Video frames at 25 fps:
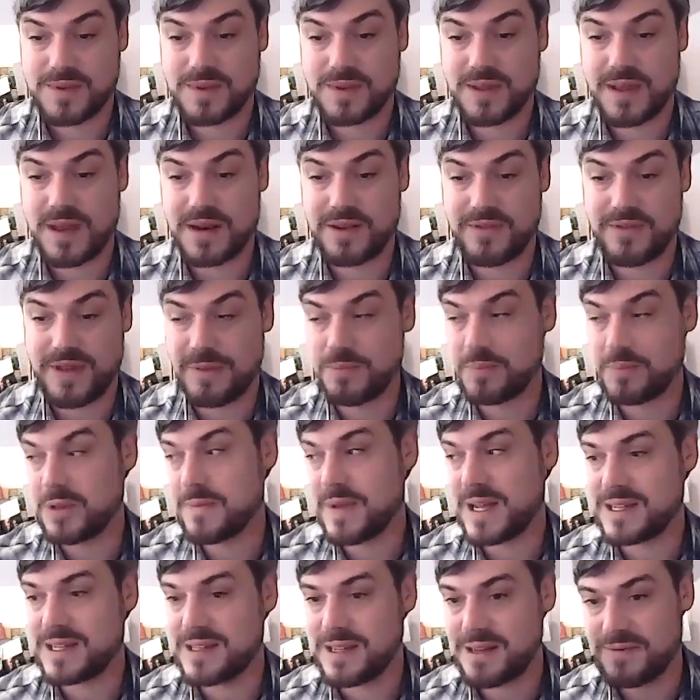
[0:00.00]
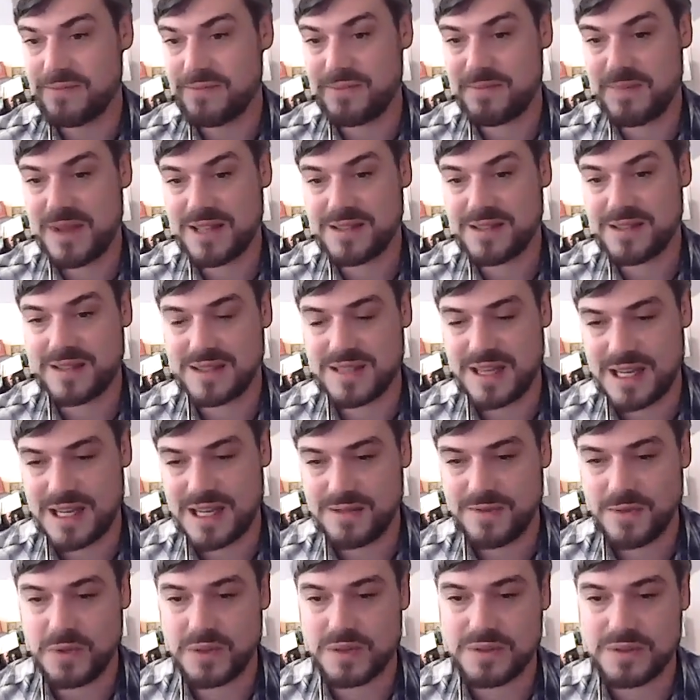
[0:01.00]
kind of implemented and made
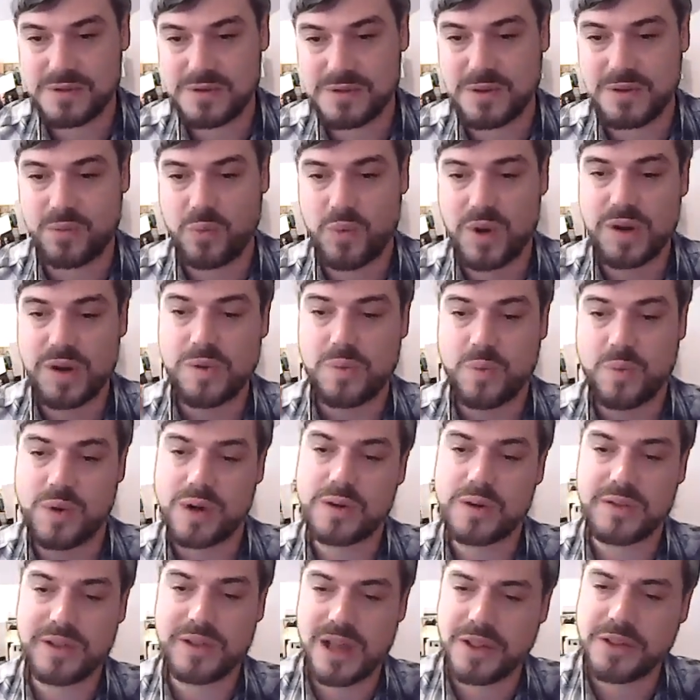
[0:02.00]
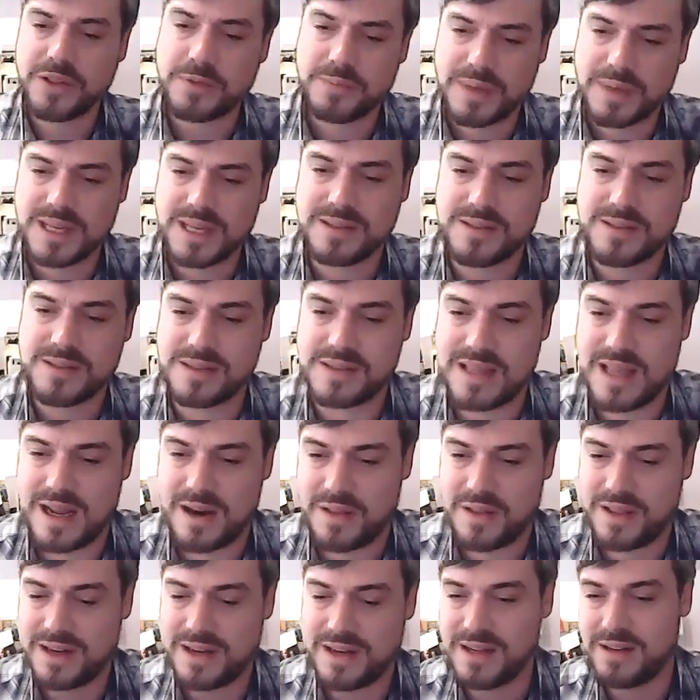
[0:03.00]
successful, and sort of what are the other pieces
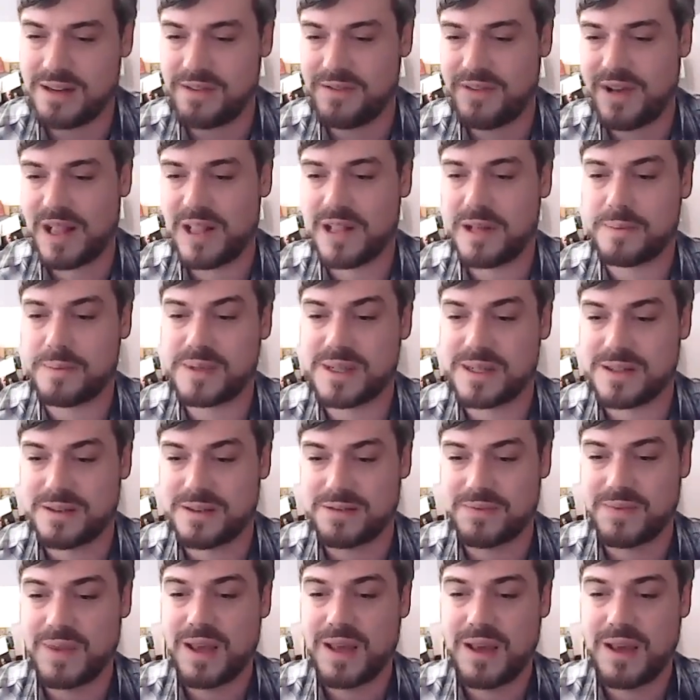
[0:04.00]
there that he developed, and